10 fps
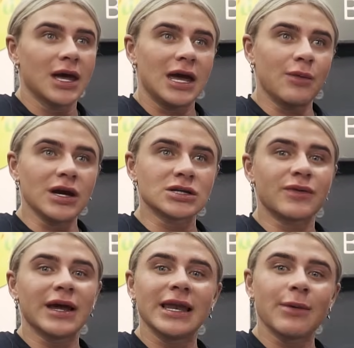It works
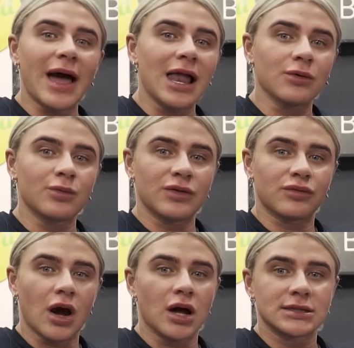really well with
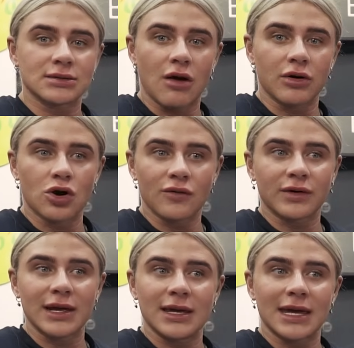regards to our
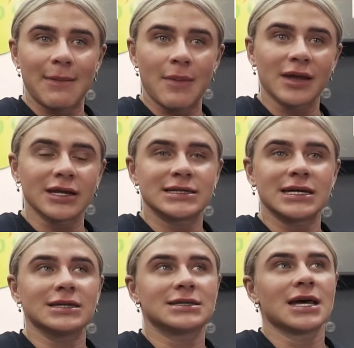recovery
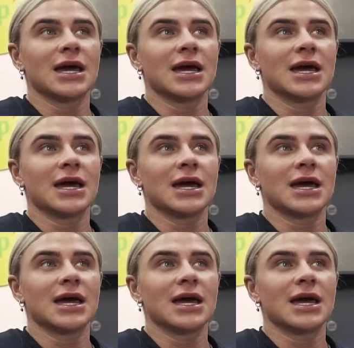capabilities.